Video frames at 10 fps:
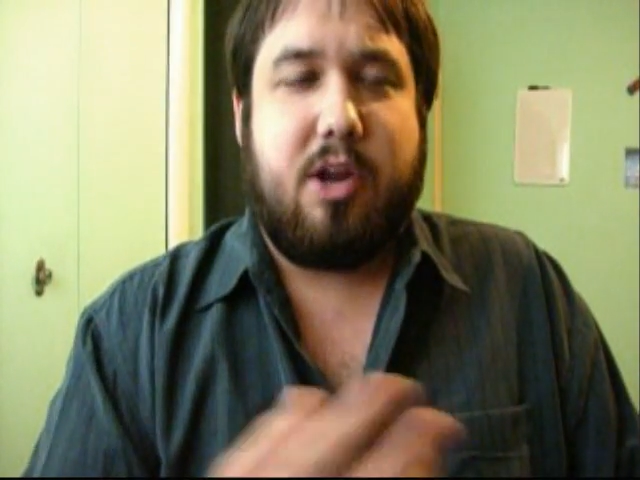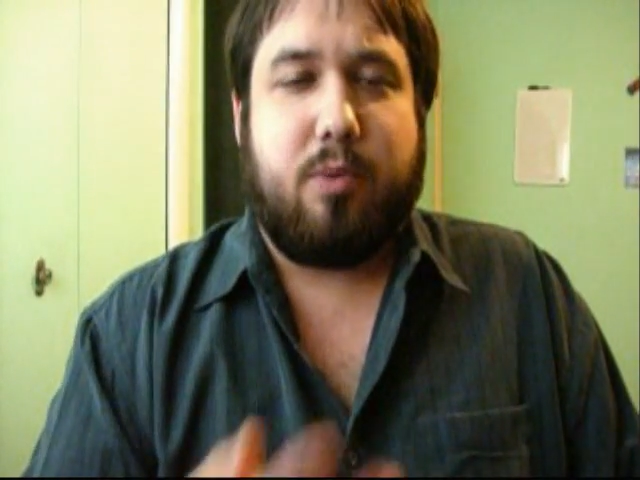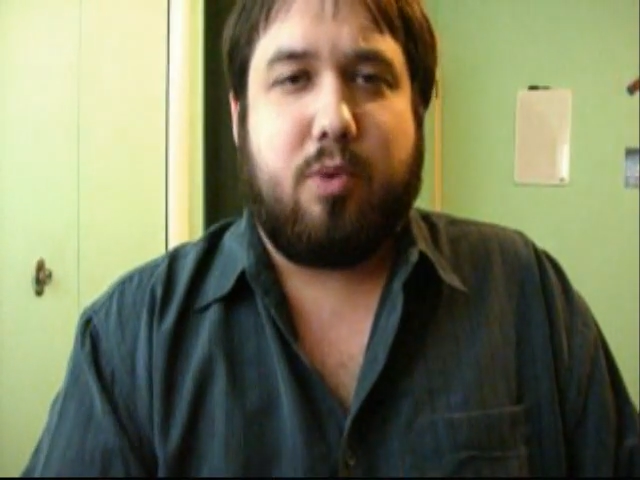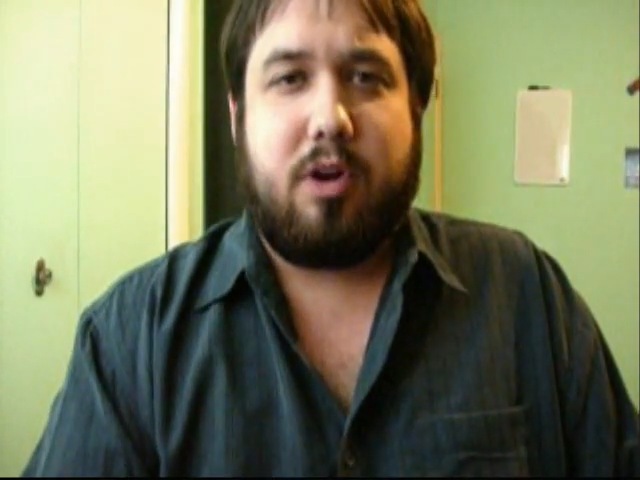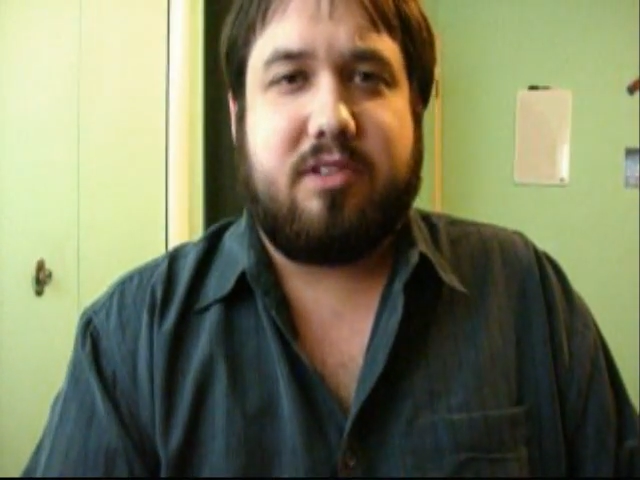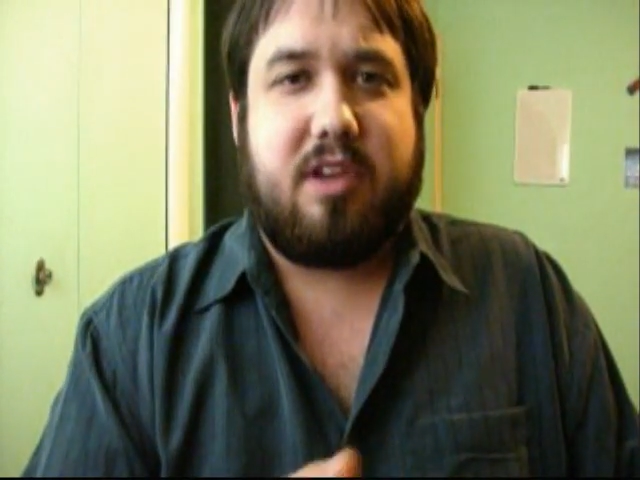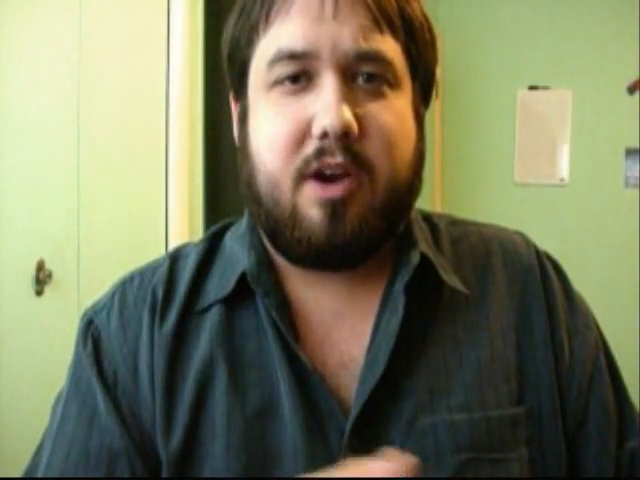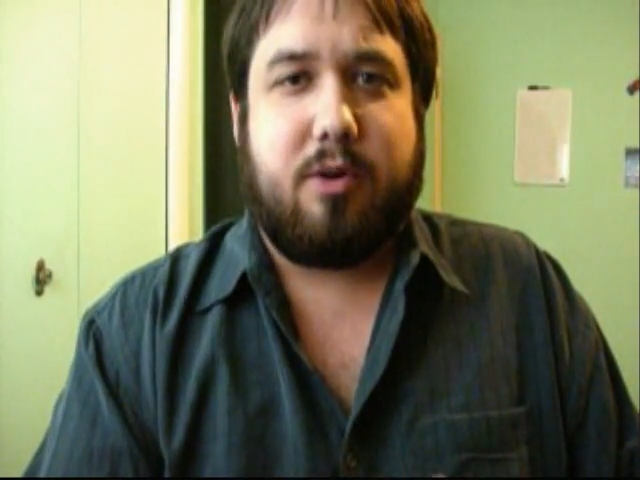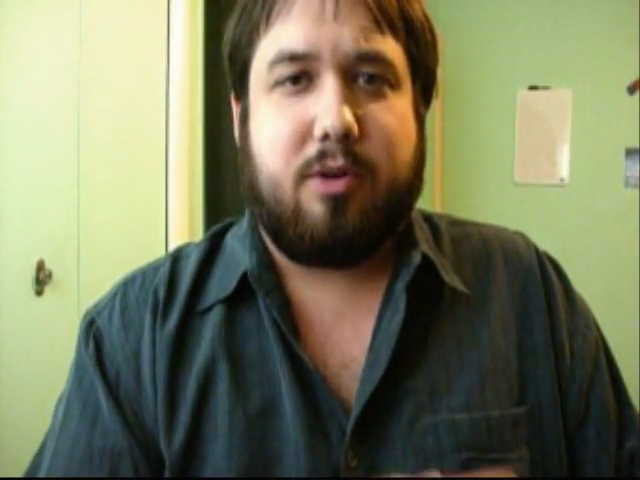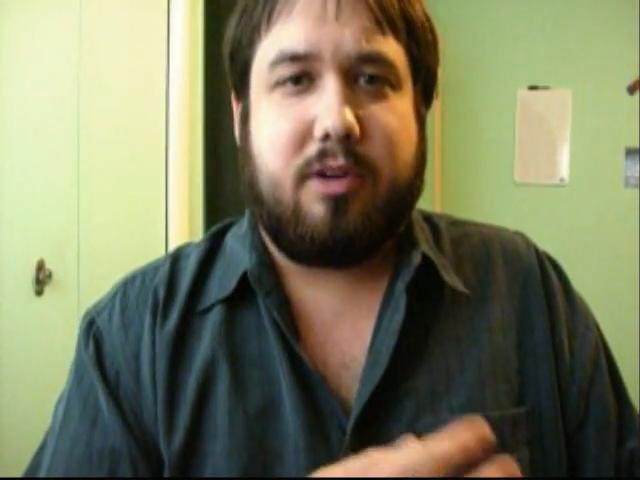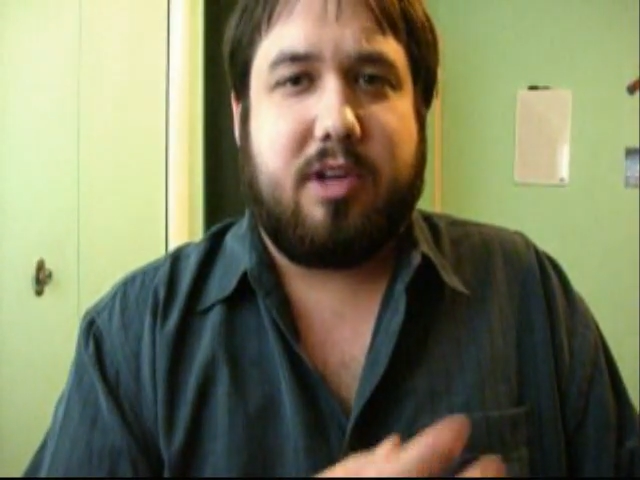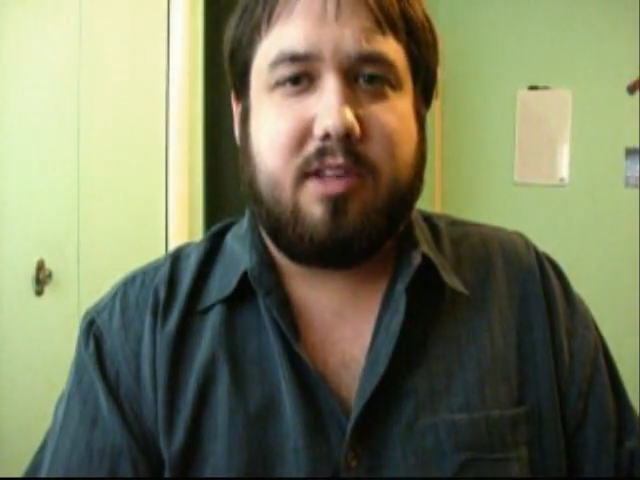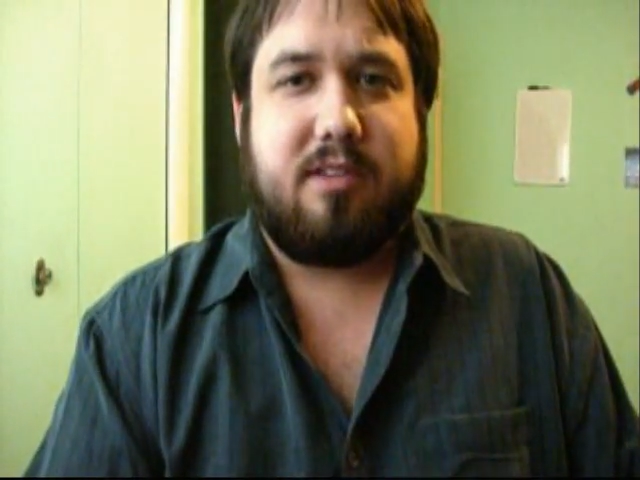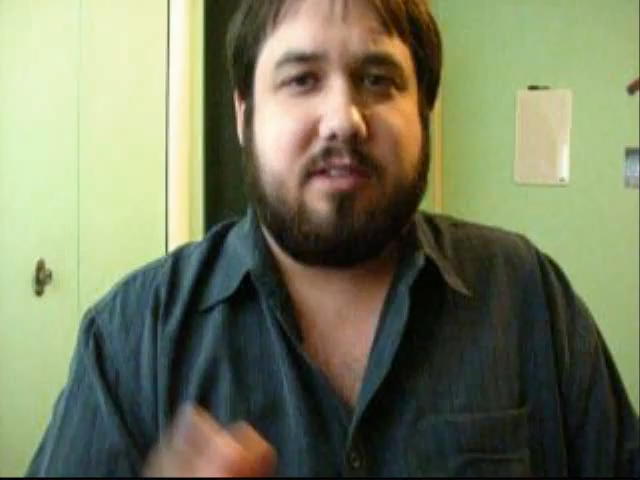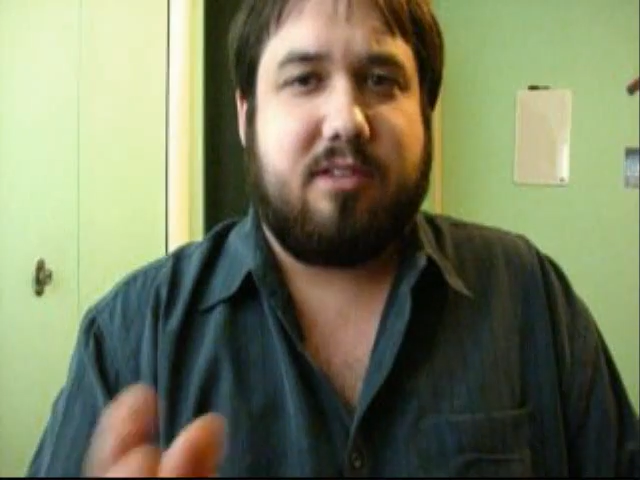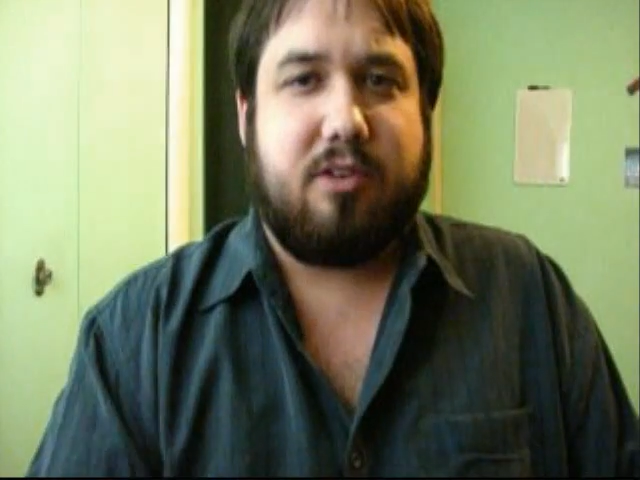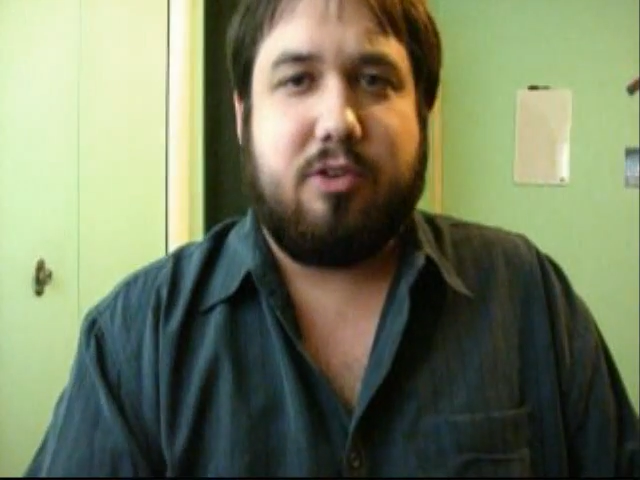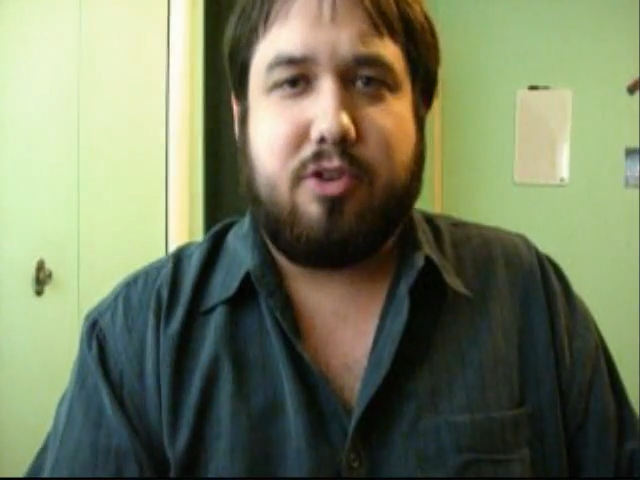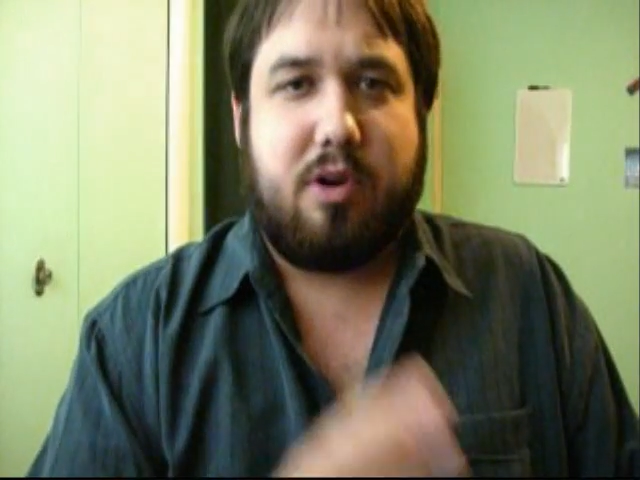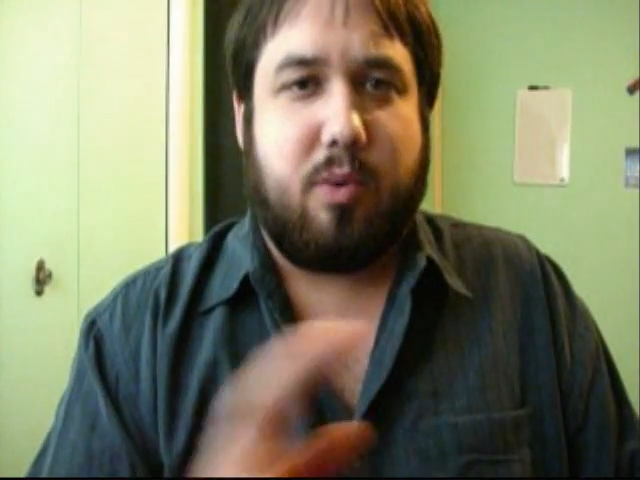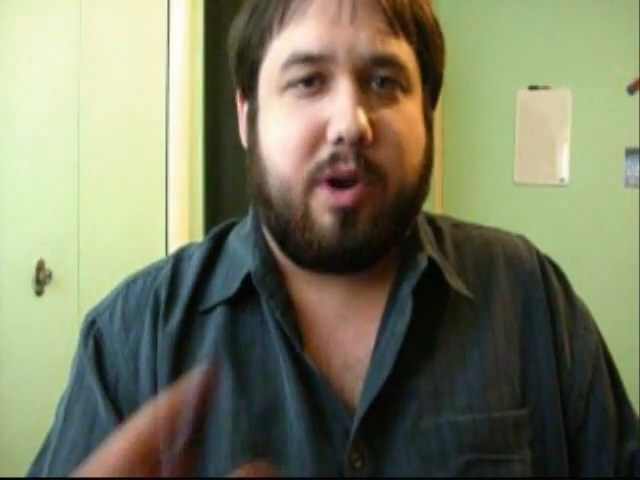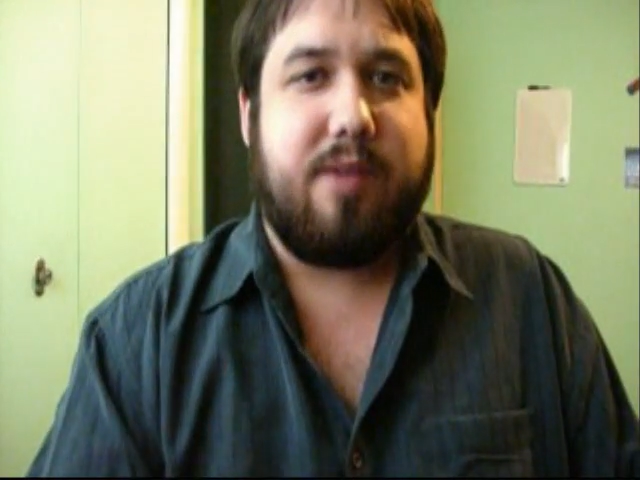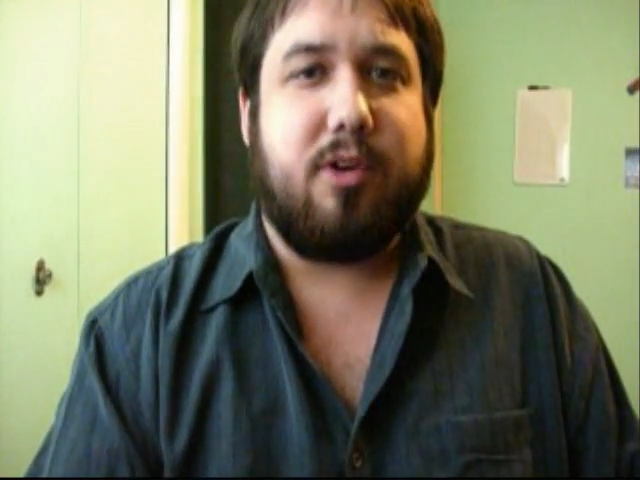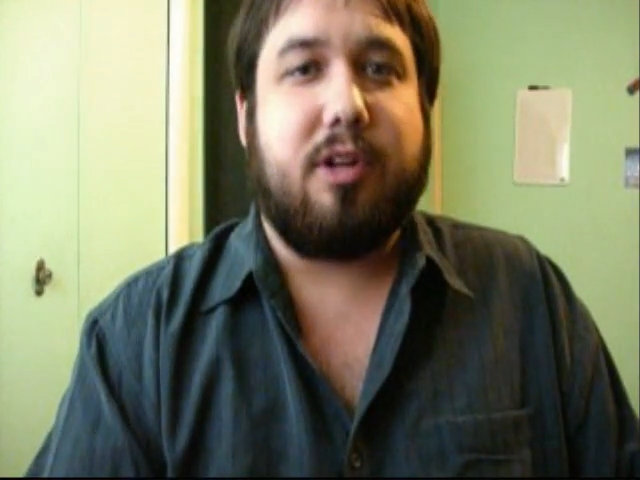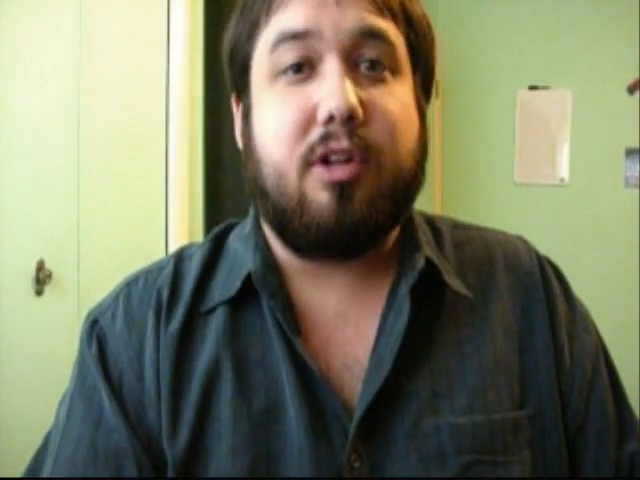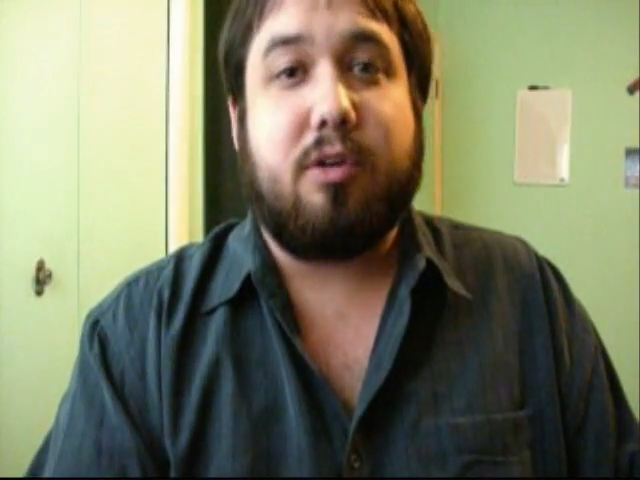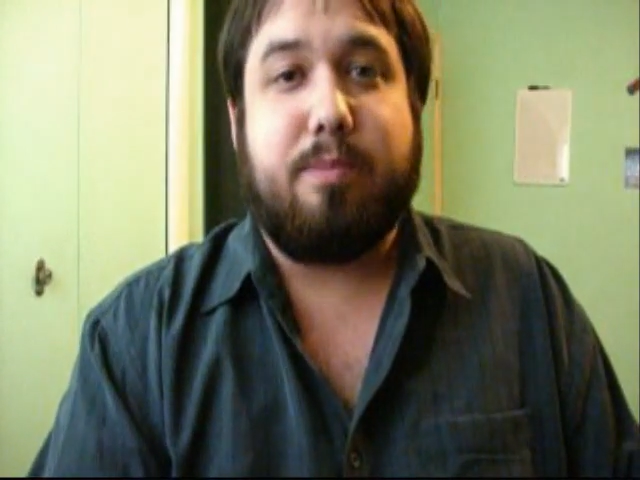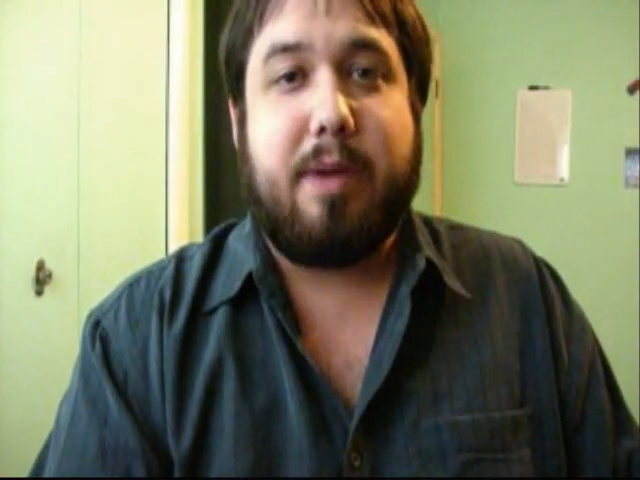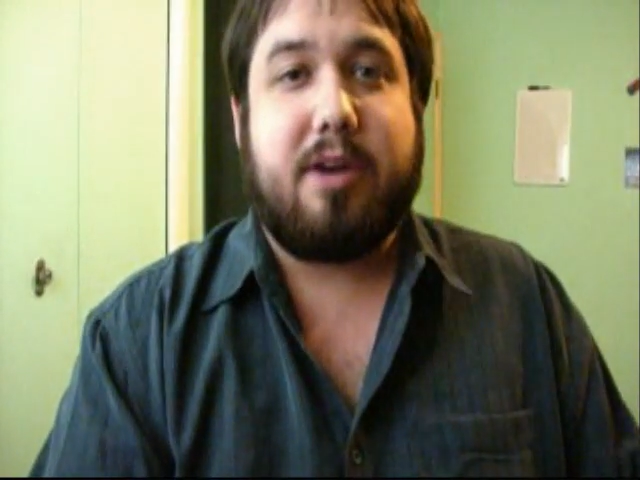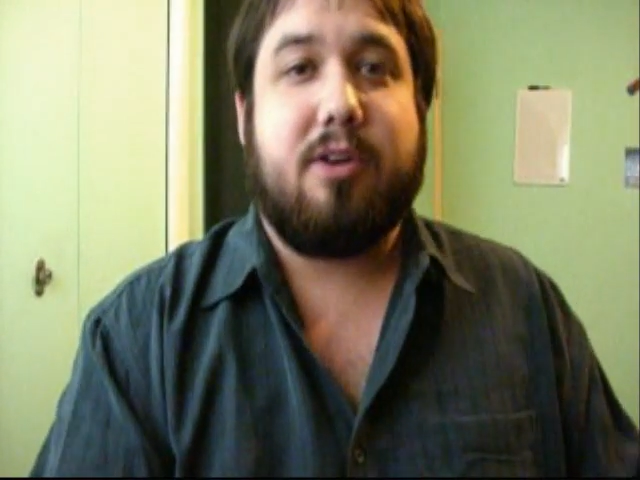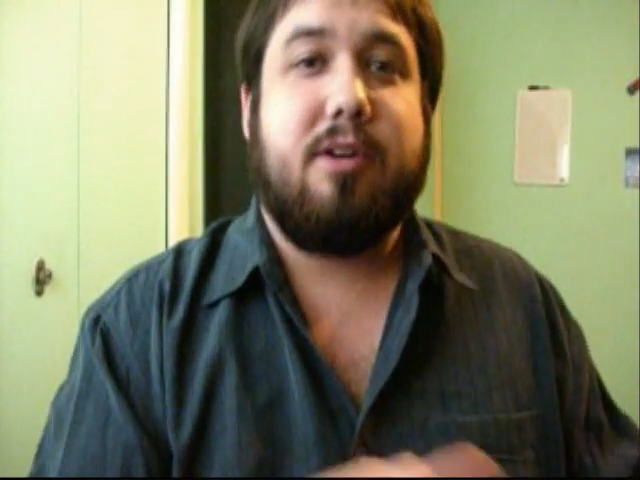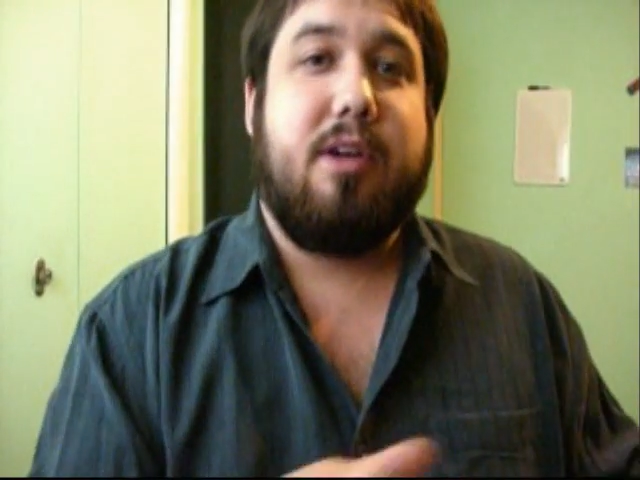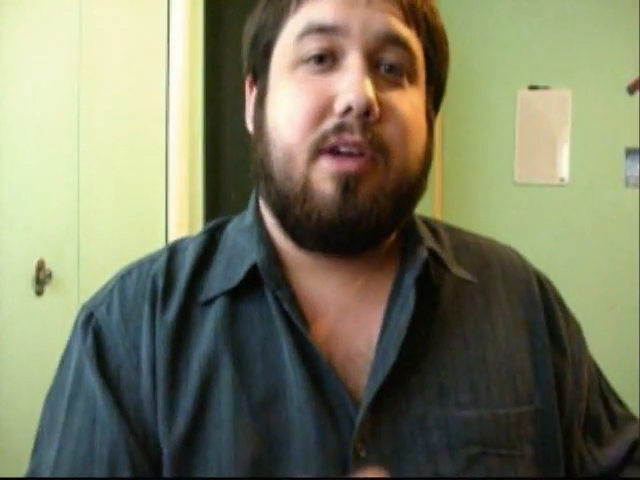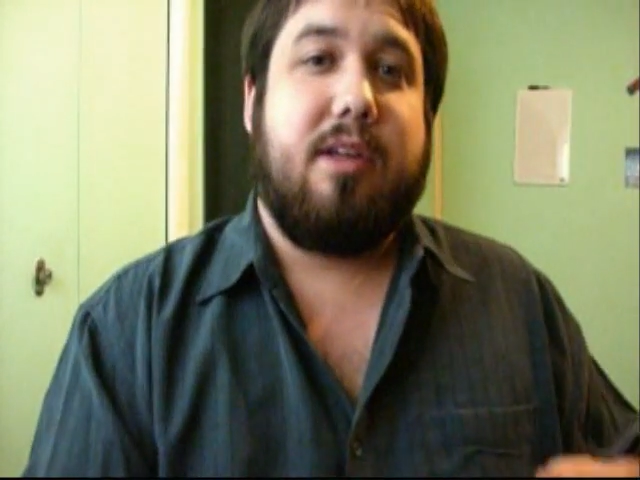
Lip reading: works out or gets surgery or whatever to look better